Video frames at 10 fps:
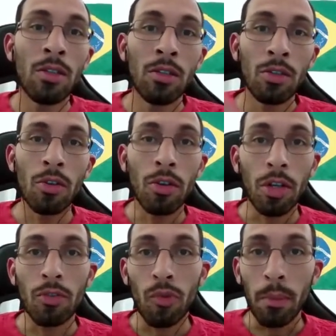So in order
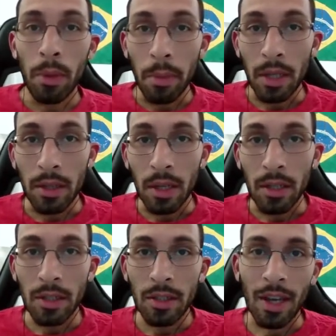to implement
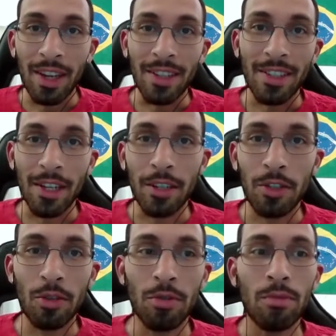this, I decided
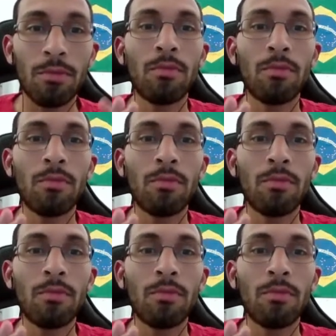to